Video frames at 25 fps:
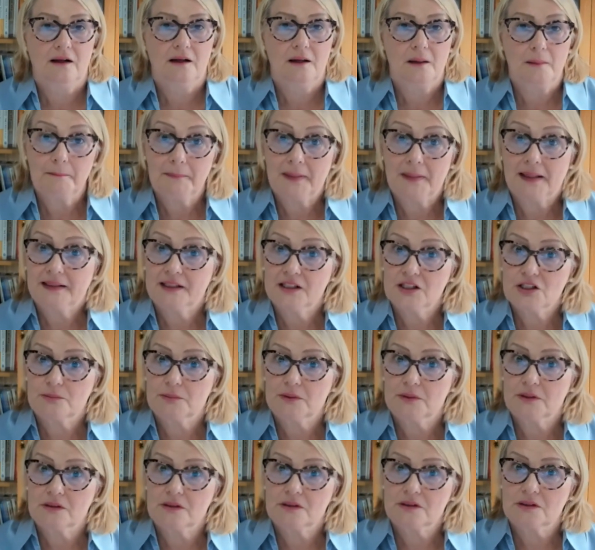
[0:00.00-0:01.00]

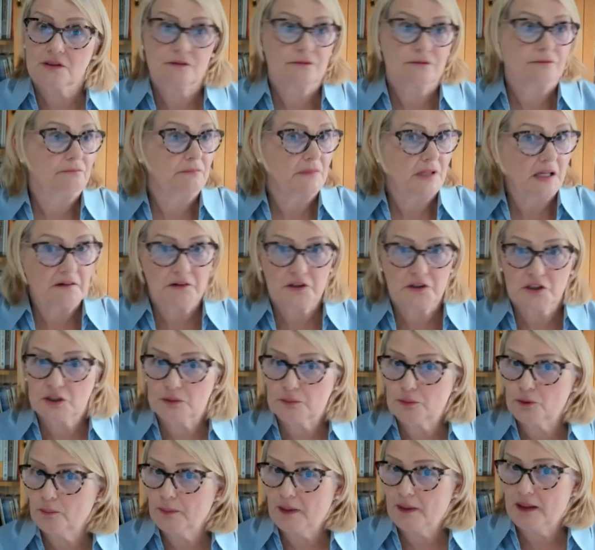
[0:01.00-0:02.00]
management of
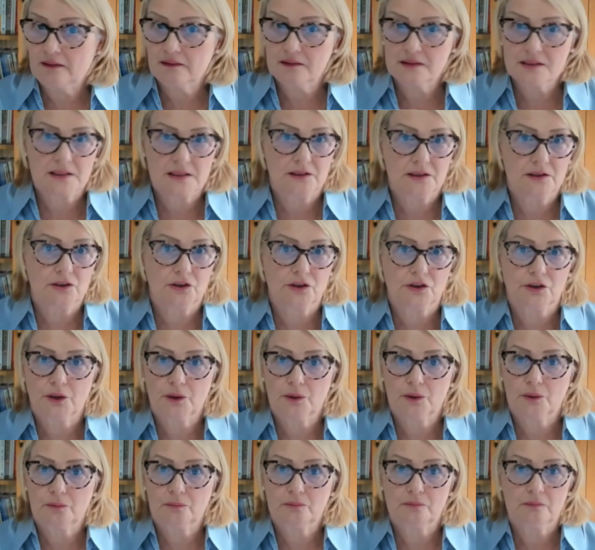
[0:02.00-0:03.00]
irritable bowel
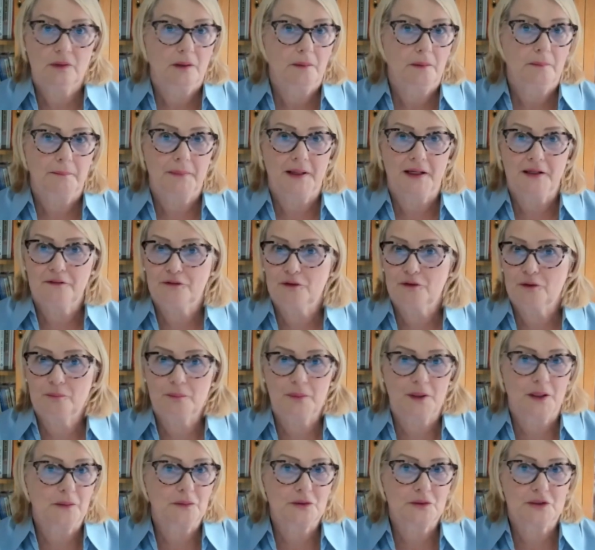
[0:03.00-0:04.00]
syndrome, painful
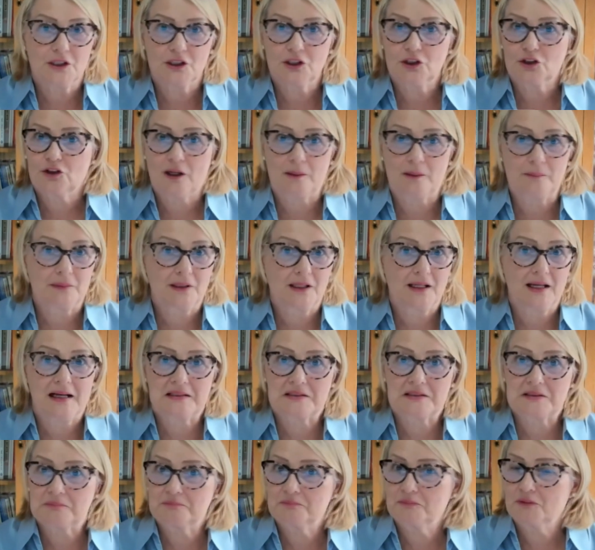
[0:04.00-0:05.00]
bloating, trapped
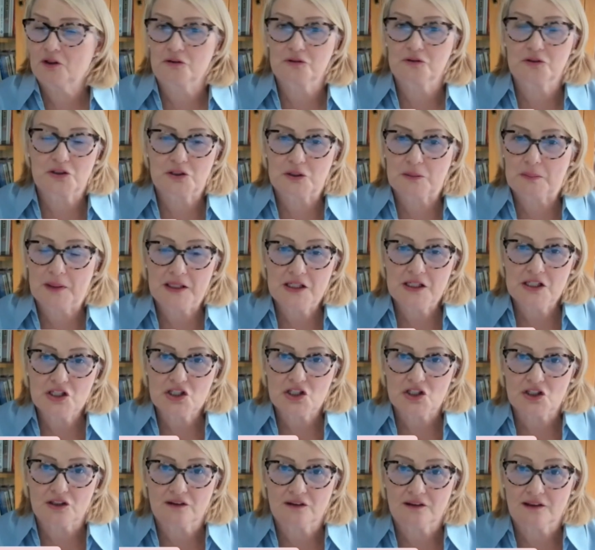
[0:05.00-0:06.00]
gas,
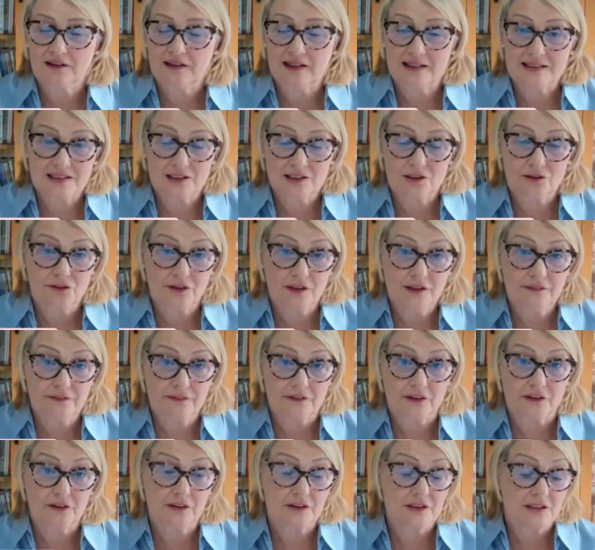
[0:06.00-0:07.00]
constipation and acid
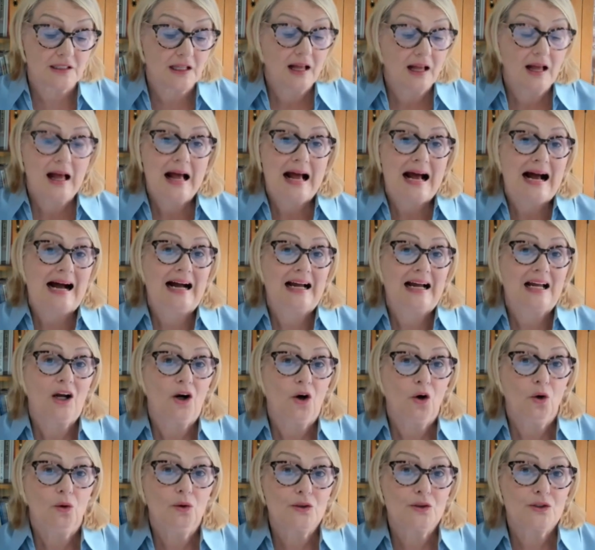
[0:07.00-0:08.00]
reflux, I
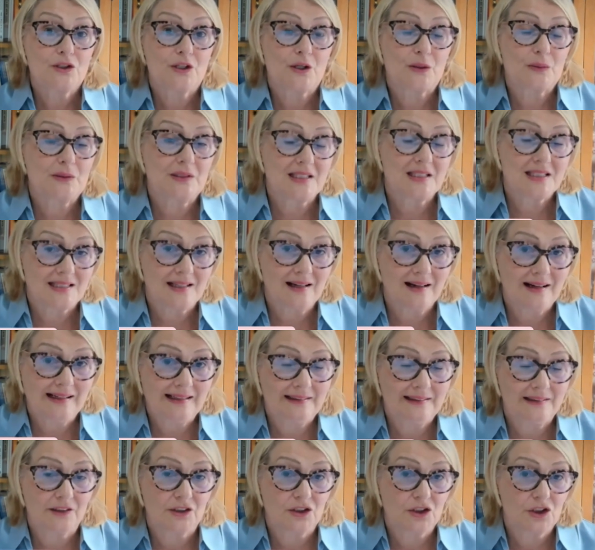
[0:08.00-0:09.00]
also
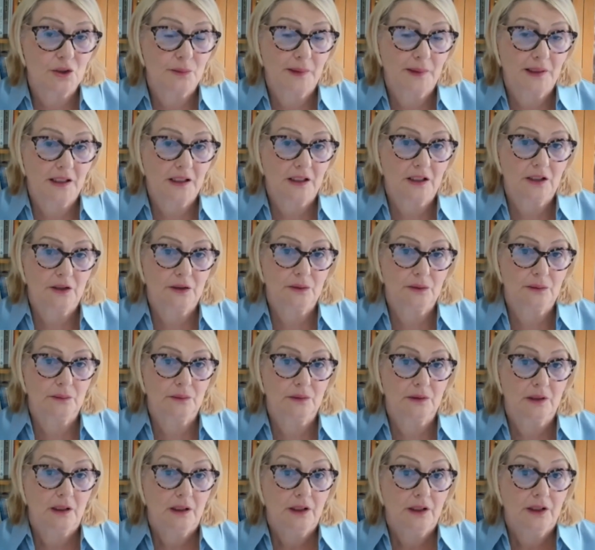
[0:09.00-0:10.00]
decided to
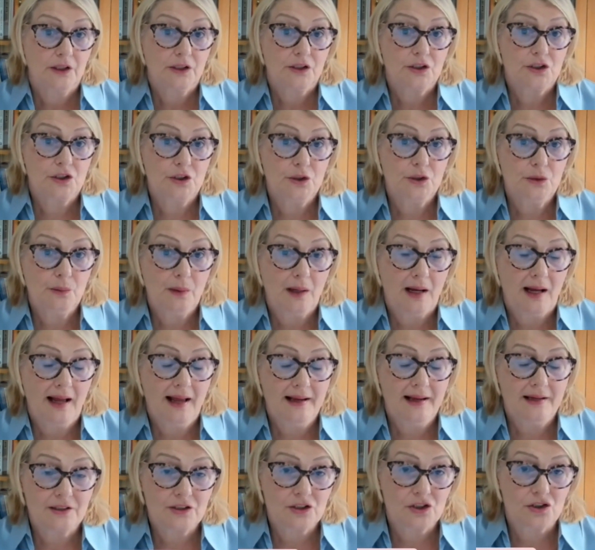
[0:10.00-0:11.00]
include 2
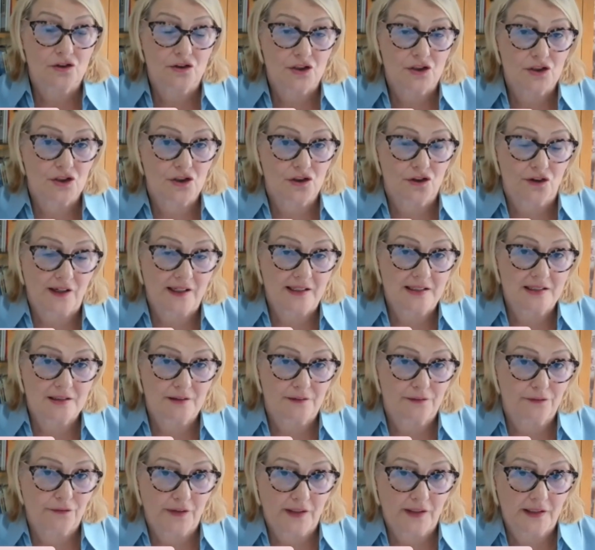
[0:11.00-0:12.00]
extra strains
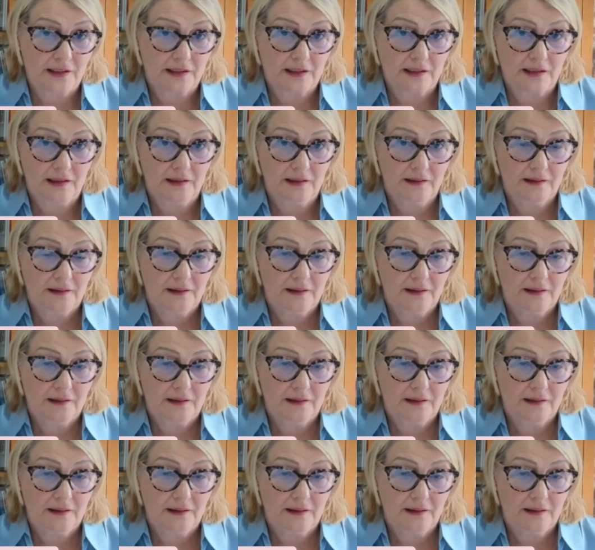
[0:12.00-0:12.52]
of friendly